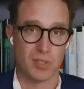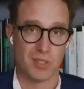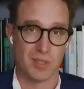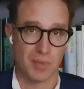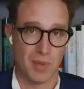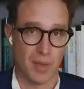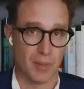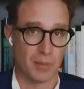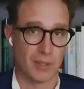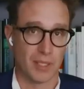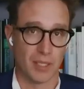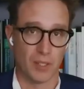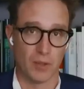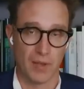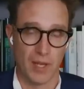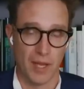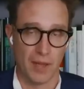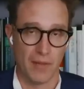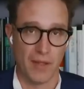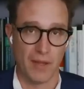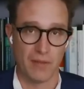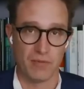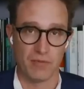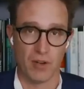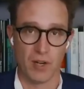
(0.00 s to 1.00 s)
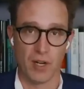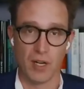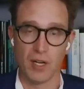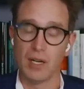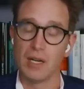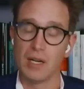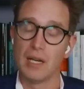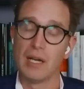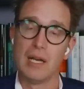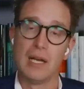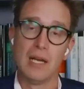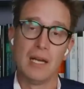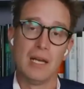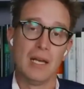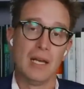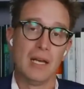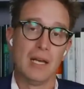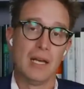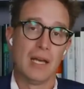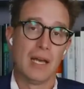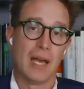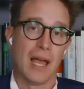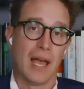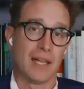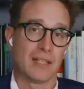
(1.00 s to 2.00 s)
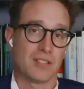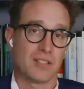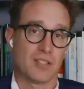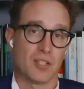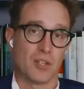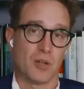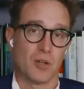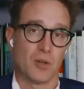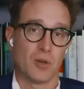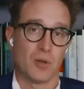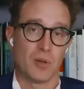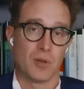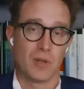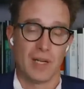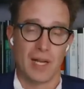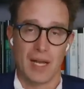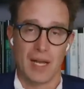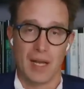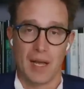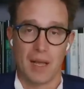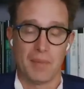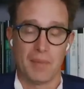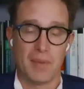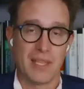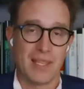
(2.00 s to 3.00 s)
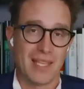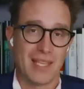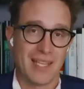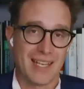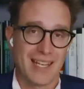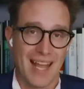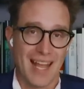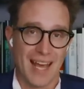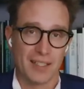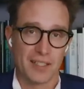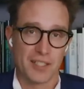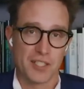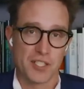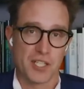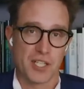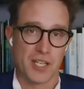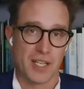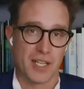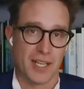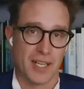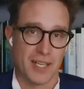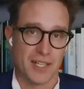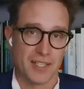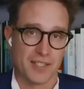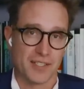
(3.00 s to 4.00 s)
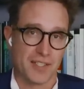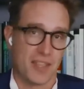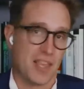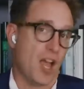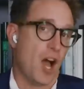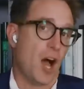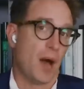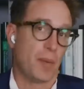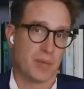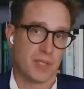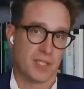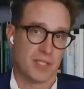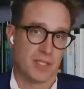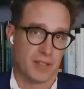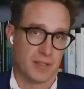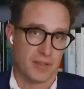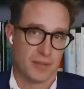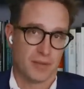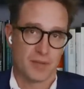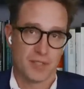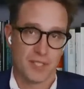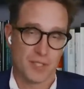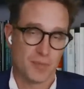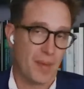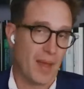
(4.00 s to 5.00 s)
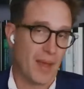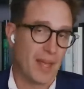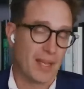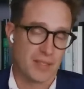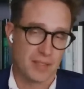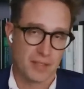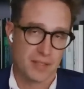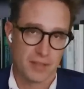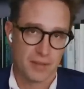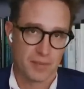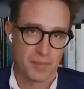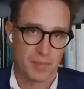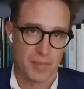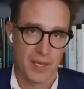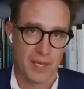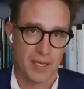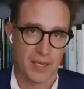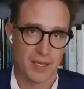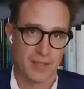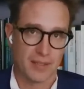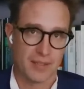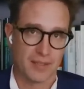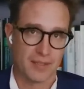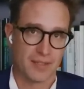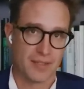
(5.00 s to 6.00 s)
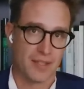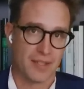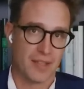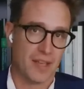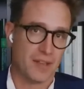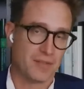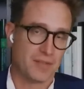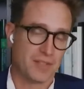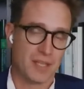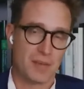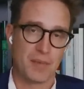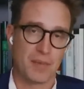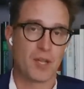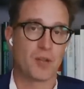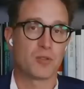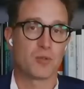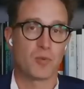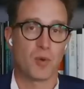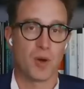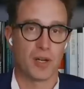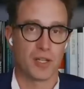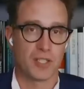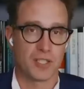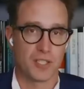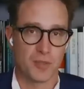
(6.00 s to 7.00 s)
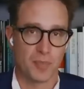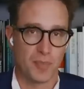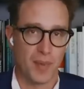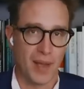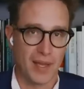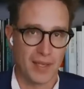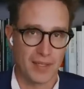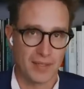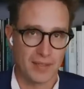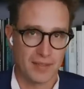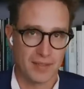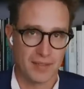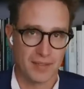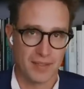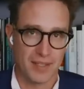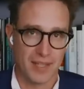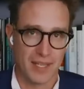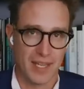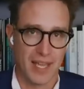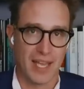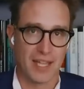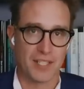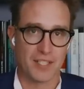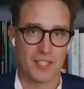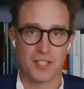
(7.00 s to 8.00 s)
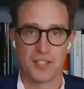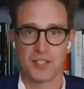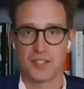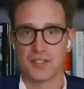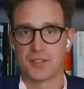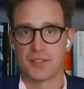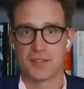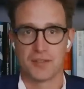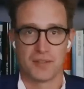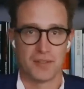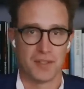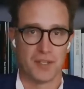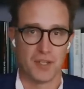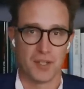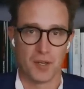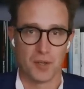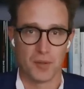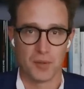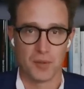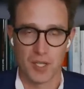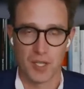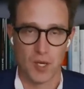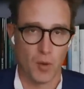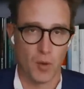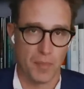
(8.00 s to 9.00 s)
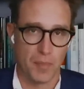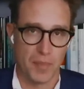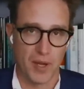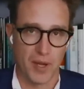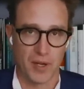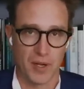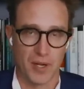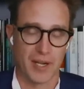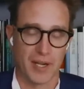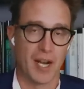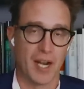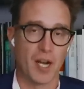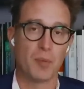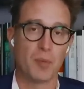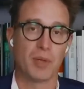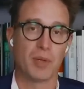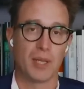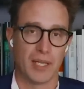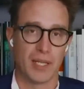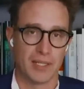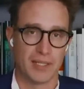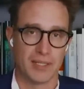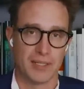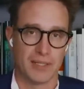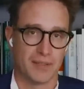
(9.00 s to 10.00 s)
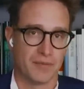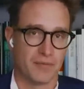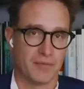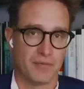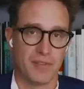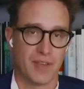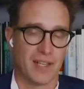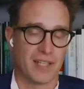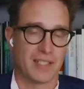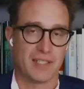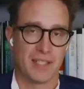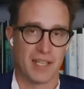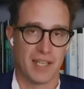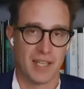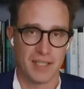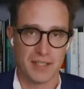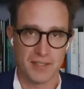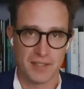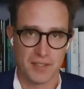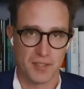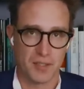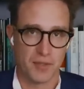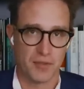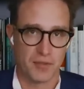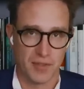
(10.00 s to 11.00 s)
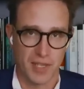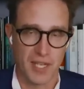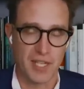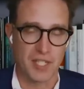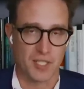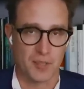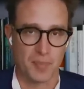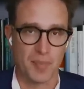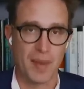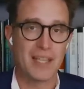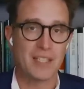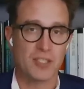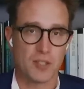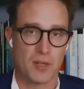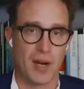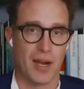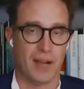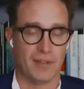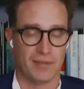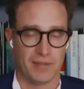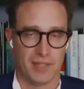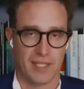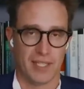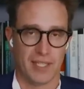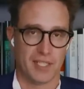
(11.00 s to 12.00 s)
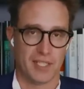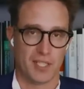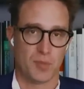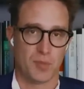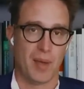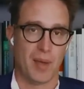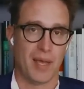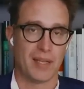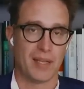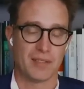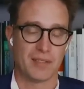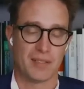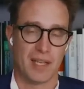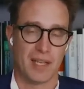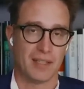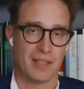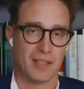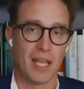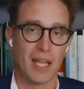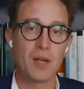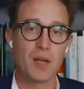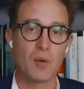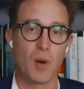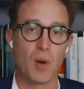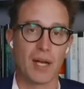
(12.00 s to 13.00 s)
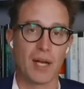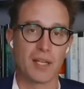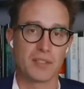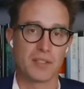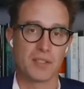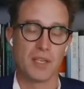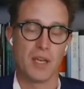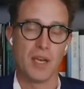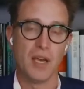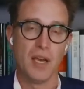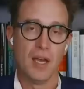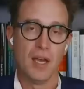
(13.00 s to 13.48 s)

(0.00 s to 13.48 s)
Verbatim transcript: to be able to go down that far. And so, I mean, the analogy is the opposite space, because if something goes wrong in space, you can't just, you know, go up there in an airplane to fix things. You need a spacecraft to get to space. And likewise,